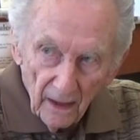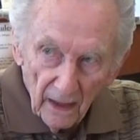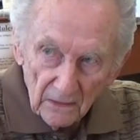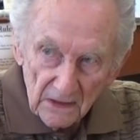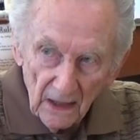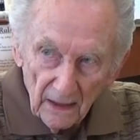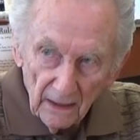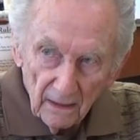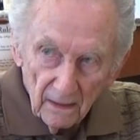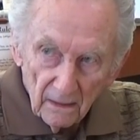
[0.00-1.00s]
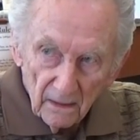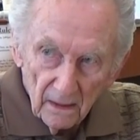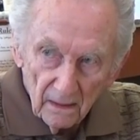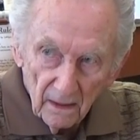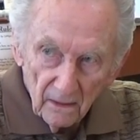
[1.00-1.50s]
outside, you know,
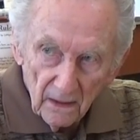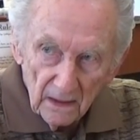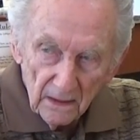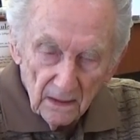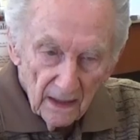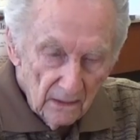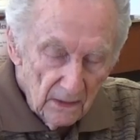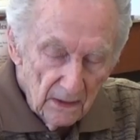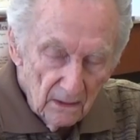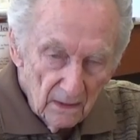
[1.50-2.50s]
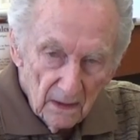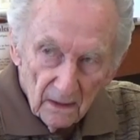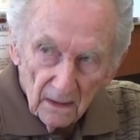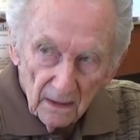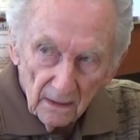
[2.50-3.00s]
the, the
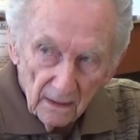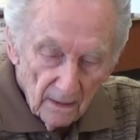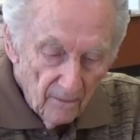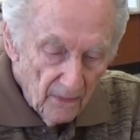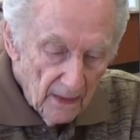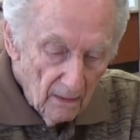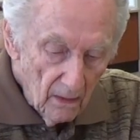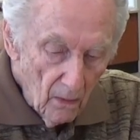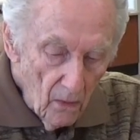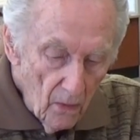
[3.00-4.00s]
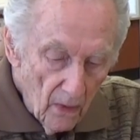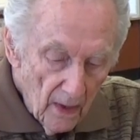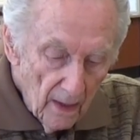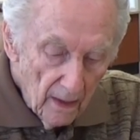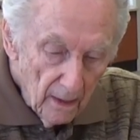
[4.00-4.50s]
interior, mm -hmm.
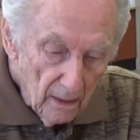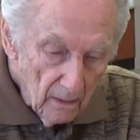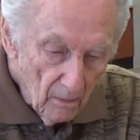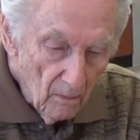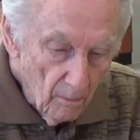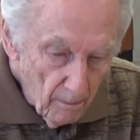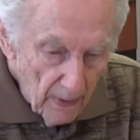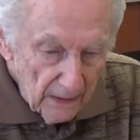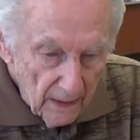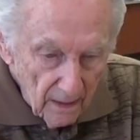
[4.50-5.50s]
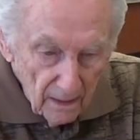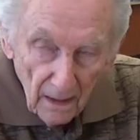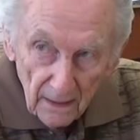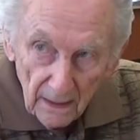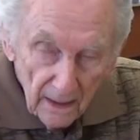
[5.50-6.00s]
and it bent it in
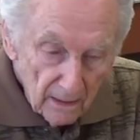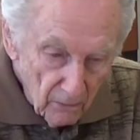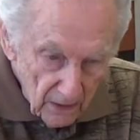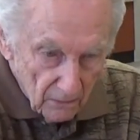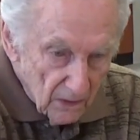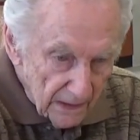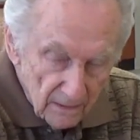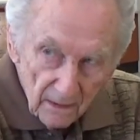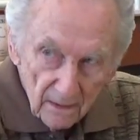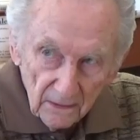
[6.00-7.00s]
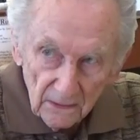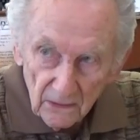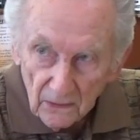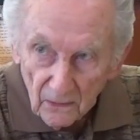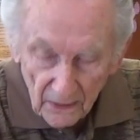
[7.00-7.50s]
like that, and,
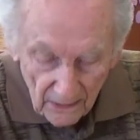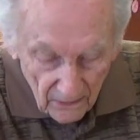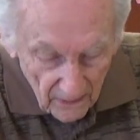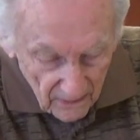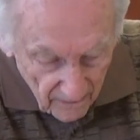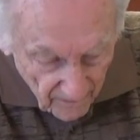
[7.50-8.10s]
so it went through.